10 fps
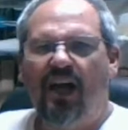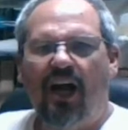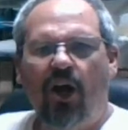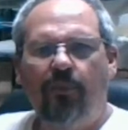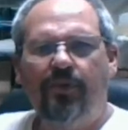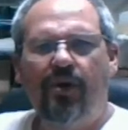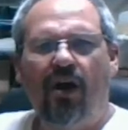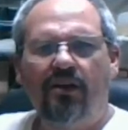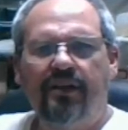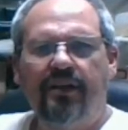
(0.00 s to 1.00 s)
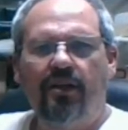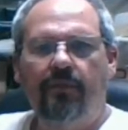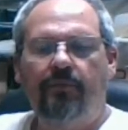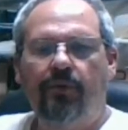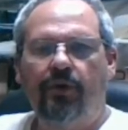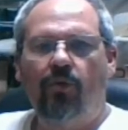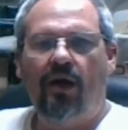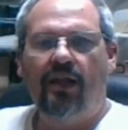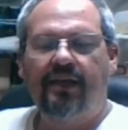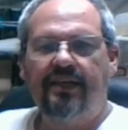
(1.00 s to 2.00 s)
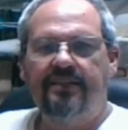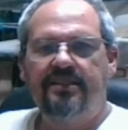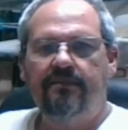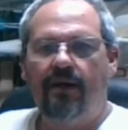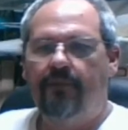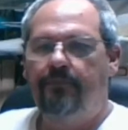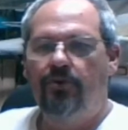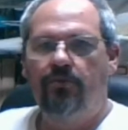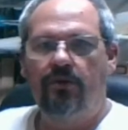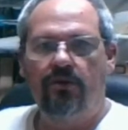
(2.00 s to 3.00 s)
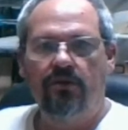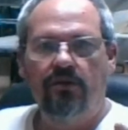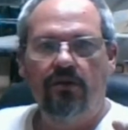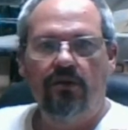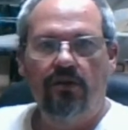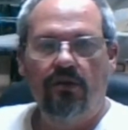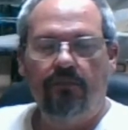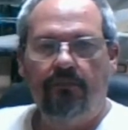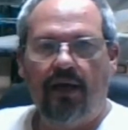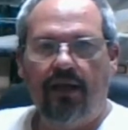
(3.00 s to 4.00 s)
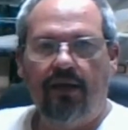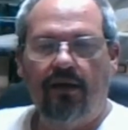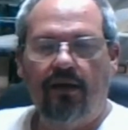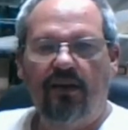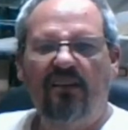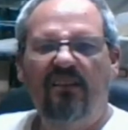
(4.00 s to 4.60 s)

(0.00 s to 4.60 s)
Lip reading: I hope y'all can hear me pretty well. I can see my boomer, my